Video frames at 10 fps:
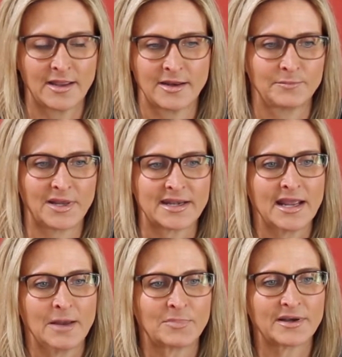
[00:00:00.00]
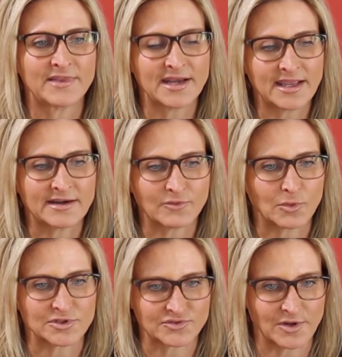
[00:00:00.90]
But then again, of
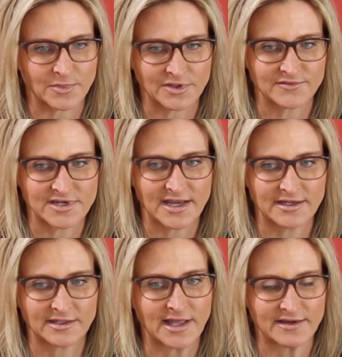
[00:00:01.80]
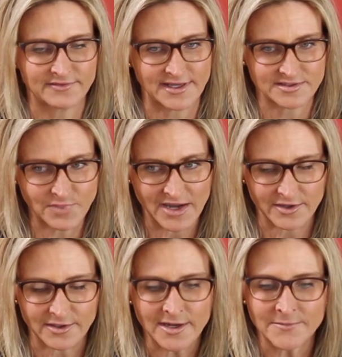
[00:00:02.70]
course, Trump could have done a lot of things better.